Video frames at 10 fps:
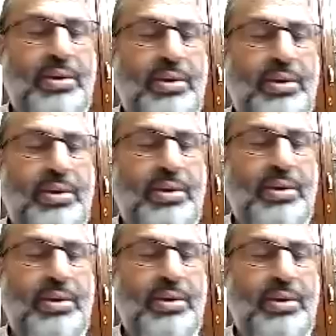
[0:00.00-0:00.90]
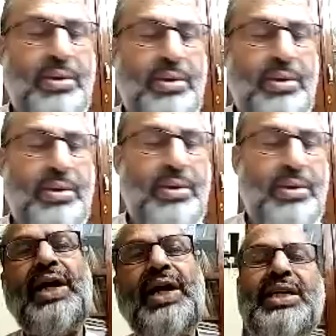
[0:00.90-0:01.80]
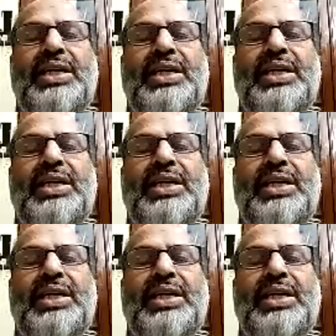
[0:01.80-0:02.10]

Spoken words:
look at I can take the